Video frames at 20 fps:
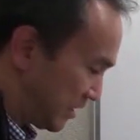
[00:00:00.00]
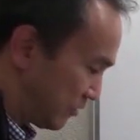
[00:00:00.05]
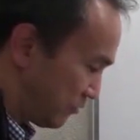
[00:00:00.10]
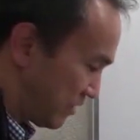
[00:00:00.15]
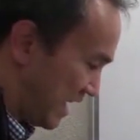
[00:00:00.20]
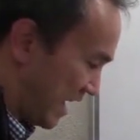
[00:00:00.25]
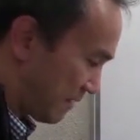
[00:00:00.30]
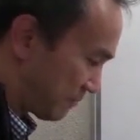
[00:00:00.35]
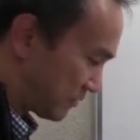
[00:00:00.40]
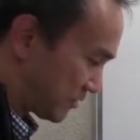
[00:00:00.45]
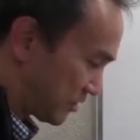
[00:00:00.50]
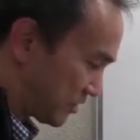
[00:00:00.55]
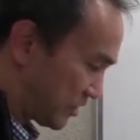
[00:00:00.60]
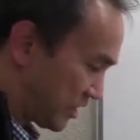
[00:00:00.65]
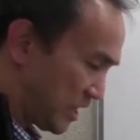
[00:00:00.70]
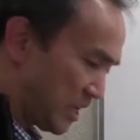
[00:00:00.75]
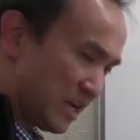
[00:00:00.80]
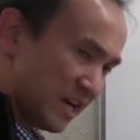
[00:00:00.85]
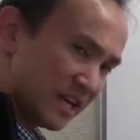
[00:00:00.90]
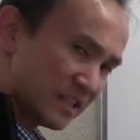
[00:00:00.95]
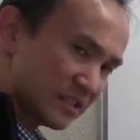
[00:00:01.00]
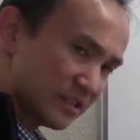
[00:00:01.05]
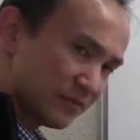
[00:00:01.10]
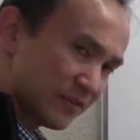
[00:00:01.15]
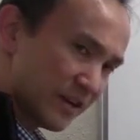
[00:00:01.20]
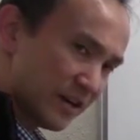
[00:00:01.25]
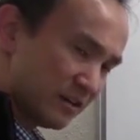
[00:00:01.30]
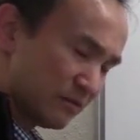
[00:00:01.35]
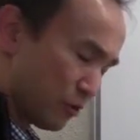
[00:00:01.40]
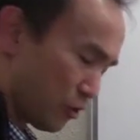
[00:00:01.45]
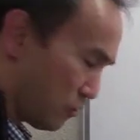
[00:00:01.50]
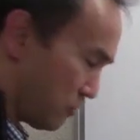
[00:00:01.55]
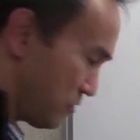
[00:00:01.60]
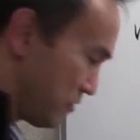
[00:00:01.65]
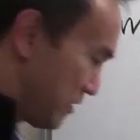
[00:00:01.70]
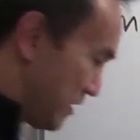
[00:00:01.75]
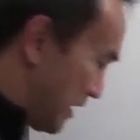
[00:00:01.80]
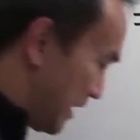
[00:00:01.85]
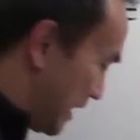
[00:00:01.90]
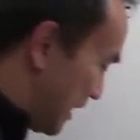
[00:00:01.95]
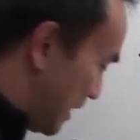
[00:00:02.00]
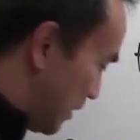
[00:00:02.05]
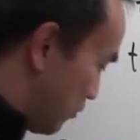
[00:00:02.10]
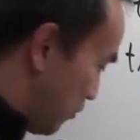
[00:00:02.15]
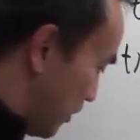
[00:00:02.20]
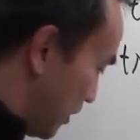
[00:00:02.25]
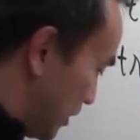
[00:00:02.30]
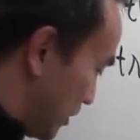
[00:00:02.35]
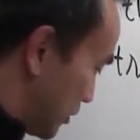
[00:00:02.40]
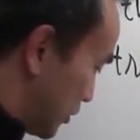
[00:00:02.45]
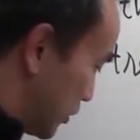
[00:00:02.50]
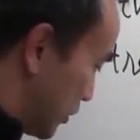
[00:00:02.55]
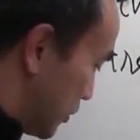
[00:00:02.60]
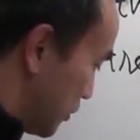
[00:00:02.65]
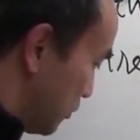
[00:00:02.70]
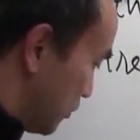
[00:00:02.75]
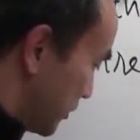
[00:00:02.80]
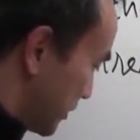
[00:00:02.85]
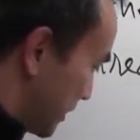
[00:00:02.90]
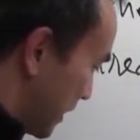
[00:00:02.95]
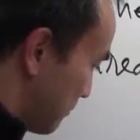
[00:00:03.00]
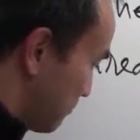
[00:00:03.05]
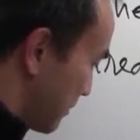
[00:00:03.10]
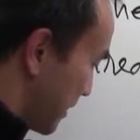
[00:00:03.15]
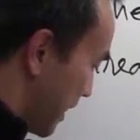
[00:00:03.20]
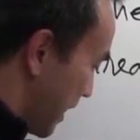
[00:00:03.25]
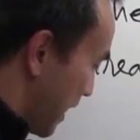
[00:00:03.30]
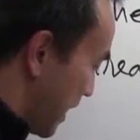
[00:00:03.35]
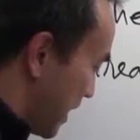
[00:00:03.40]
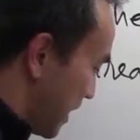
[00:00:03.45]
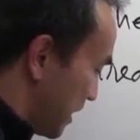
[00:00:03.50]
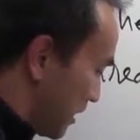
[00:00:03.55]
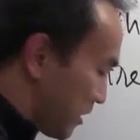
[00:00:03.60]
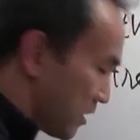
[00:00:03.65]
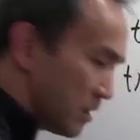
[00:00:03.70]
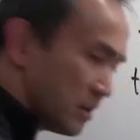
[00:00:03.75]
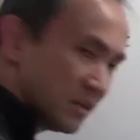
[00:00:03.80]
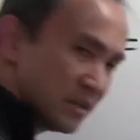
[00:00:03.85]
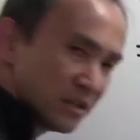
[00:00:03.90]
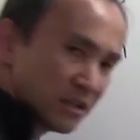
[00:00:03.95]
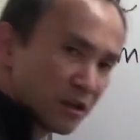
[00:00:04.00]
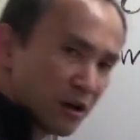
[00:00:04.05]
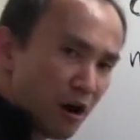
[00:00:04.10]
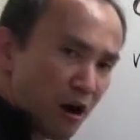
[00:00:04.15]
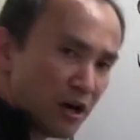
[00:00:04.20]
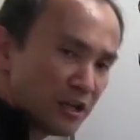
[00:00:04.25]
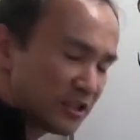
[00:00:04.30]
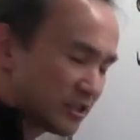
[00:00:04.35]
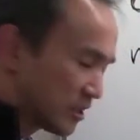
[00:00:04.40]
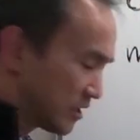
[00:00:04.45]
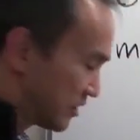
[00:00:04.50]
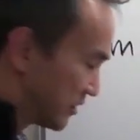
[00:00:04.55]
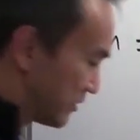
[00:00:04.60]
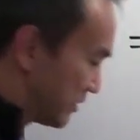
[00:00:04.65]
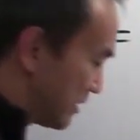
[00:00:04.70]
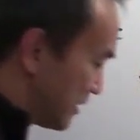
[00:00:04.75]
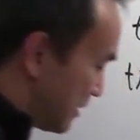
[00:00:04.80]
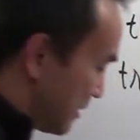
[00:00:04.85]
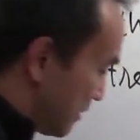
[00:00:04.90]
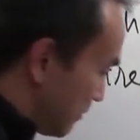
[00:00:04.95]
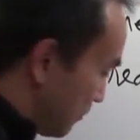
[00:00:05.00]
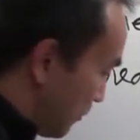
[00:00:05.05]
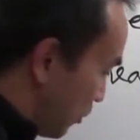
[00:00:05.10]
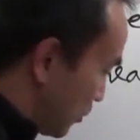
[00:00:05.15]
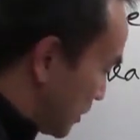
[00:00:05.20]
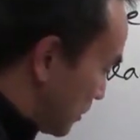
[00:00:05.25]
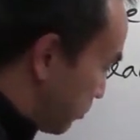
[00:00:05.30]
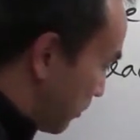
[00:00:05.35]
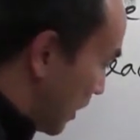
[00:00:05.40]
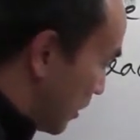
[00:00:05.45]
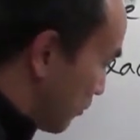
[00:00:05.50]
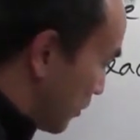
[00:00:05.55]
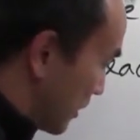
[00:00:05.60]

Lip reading: we have C as the variable equals to some K constants multiplied with